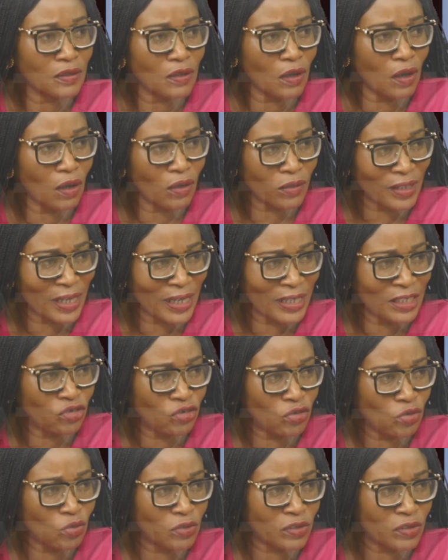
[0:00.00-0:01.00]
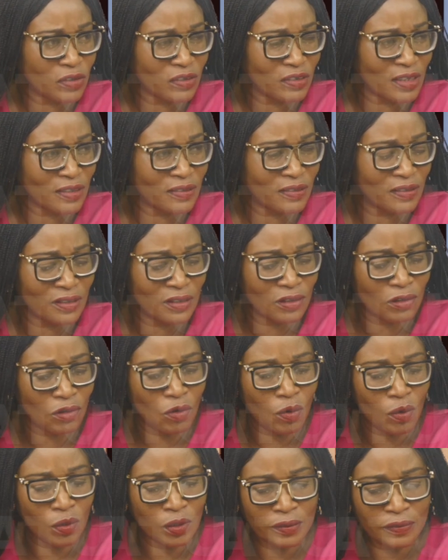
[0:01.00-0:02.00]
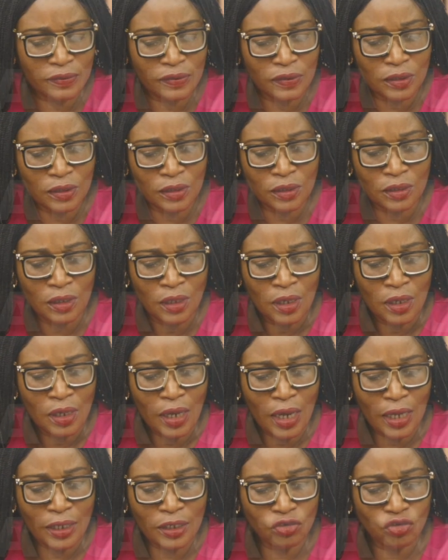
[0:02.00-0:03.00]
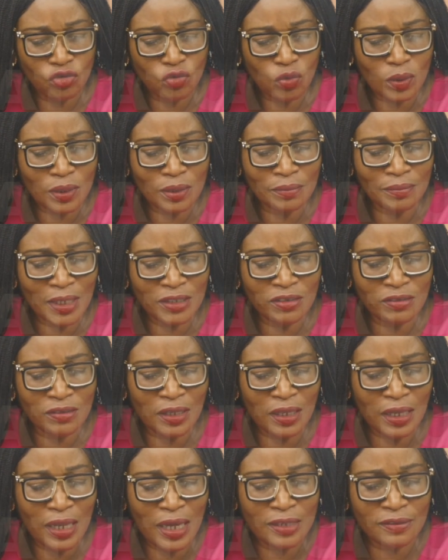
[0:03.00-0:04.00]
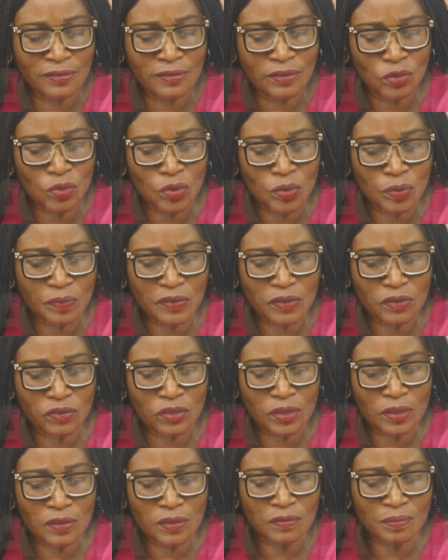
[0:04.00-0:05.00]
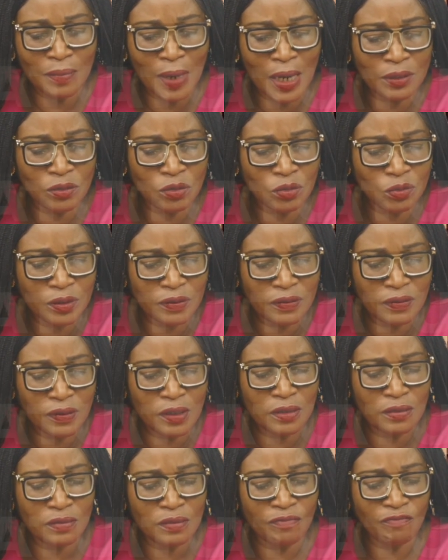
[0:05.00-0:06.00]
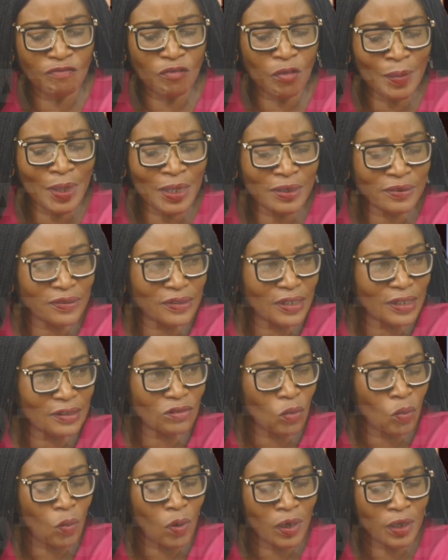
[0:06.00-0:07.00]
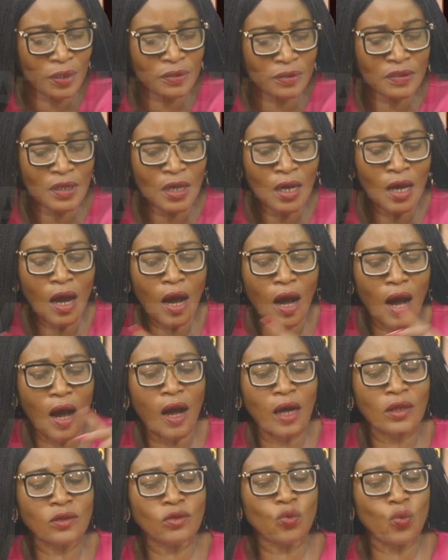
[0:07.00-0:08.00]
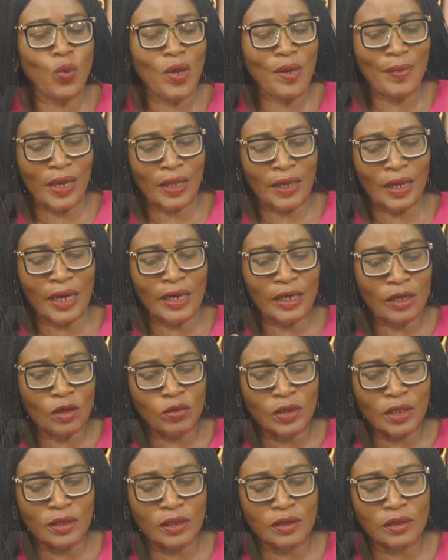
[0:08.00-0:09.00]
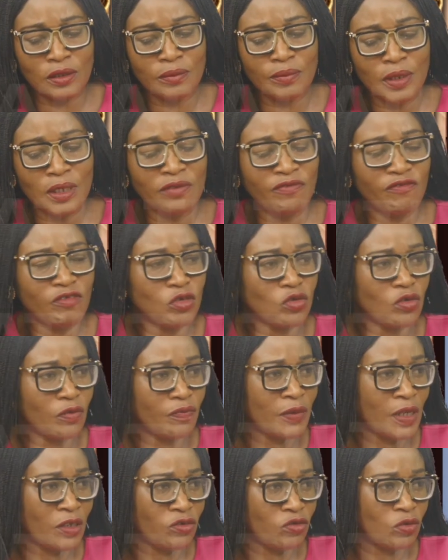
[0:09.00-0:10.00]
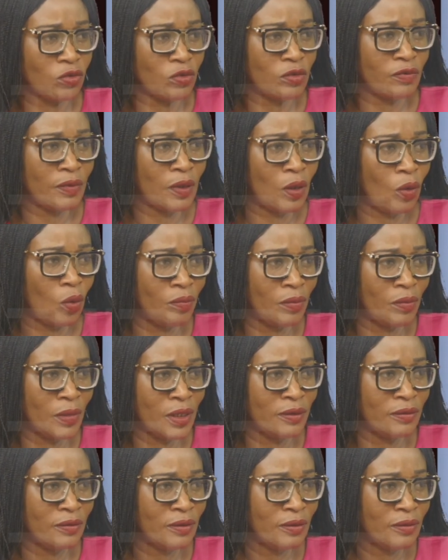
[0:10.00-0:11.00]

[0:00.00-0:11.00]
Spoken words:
other issues such as inequality and ensure that marginalized groups such as minorities, informal sector workers, and women are included in the benefits of national development?